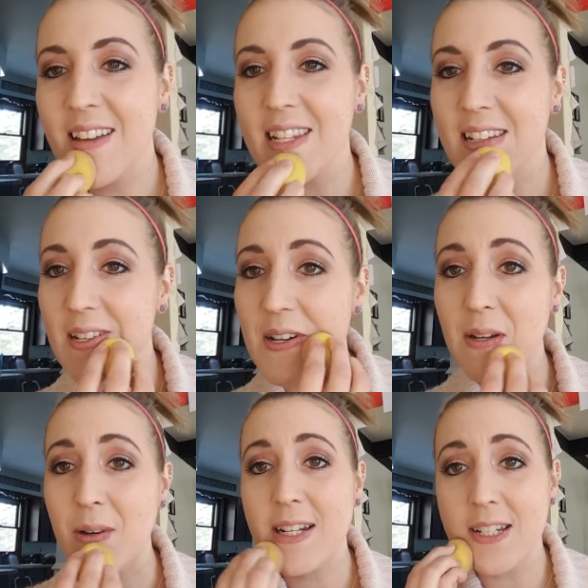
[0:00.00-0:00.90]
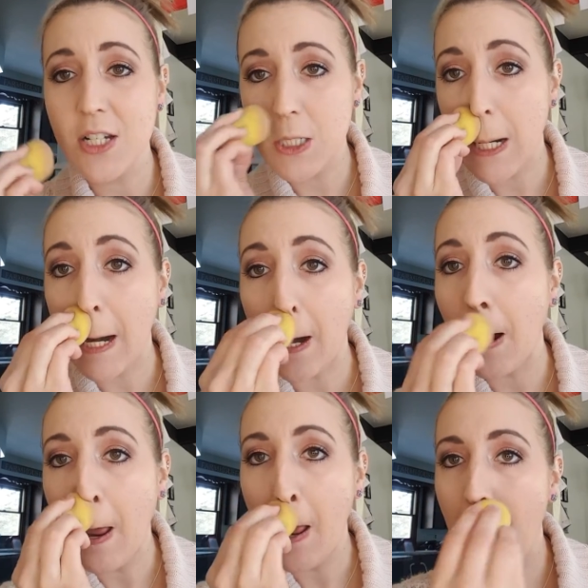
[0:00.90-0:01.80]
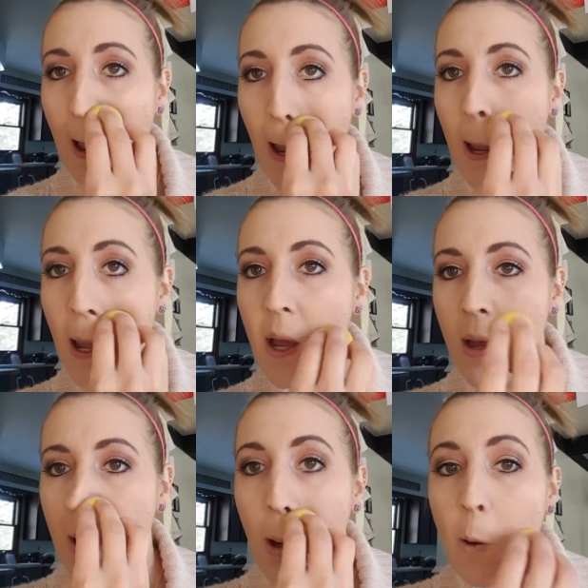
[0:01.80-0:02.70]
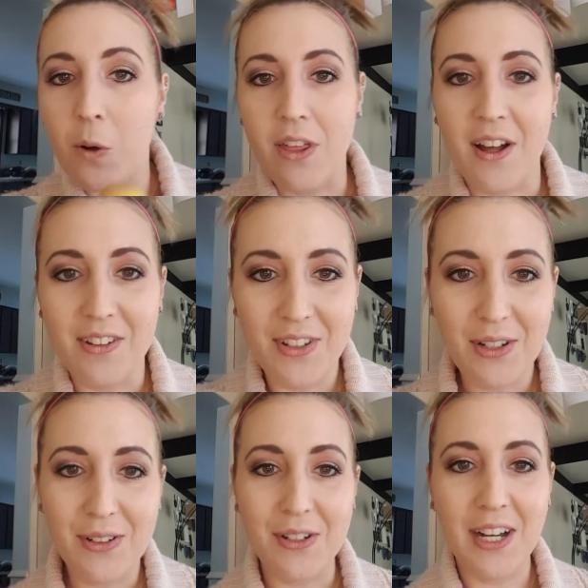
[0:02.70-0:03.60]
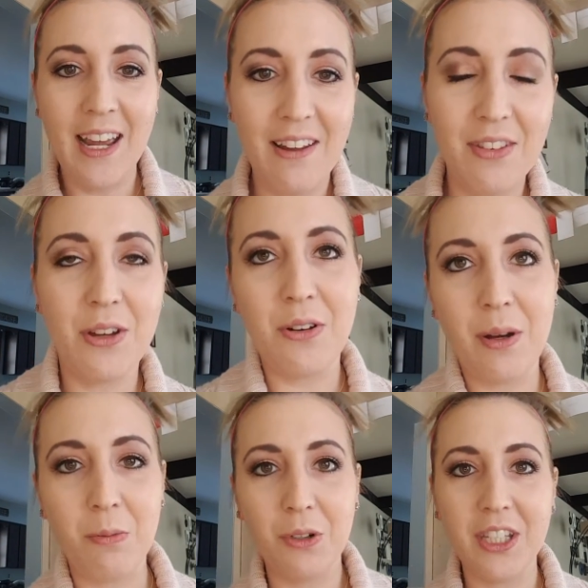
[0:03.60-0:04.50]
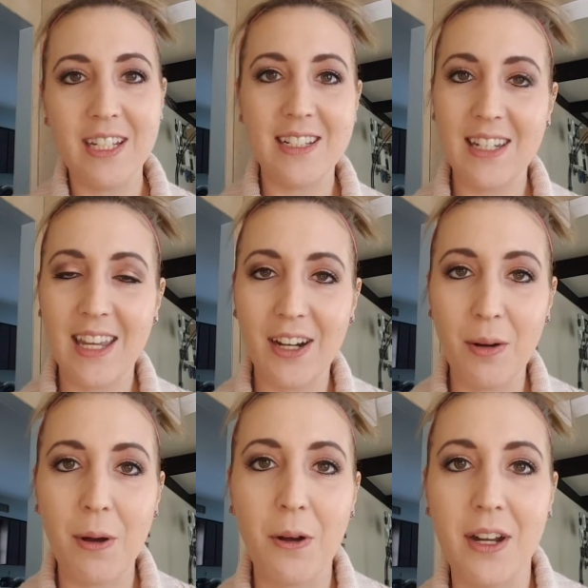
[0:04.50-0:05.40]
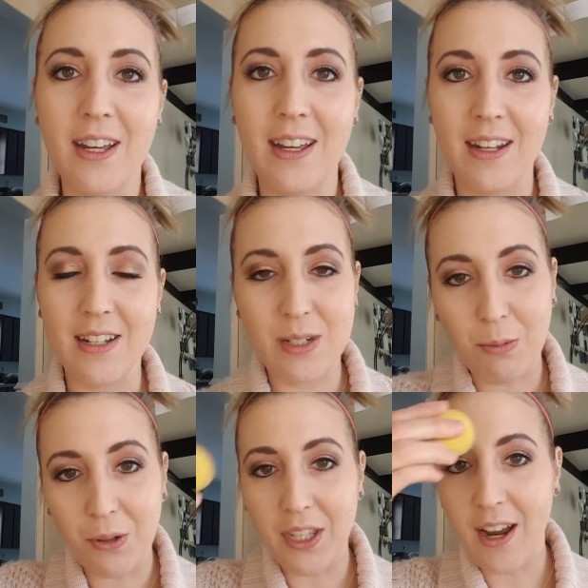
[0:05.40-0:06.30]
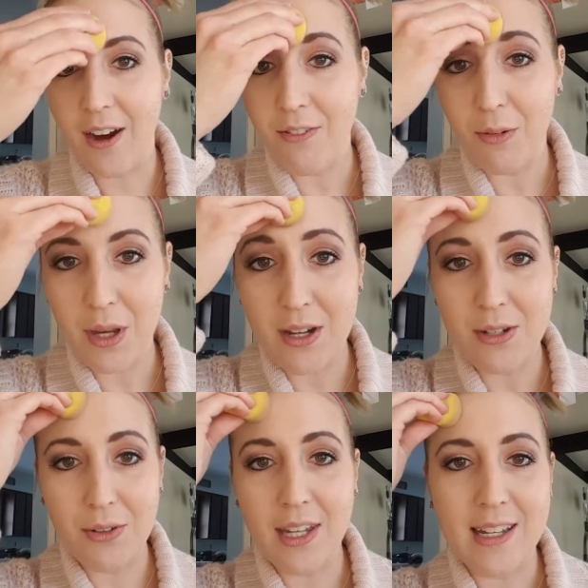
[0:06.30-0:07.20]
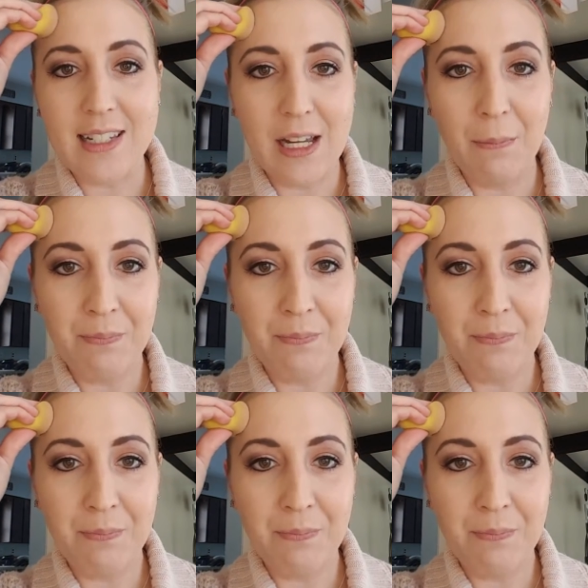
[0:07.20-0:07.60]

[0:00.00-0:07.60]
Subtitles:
So I wanted to share with all of you, even though I'm really insecure about it and it's really hard for me to do this.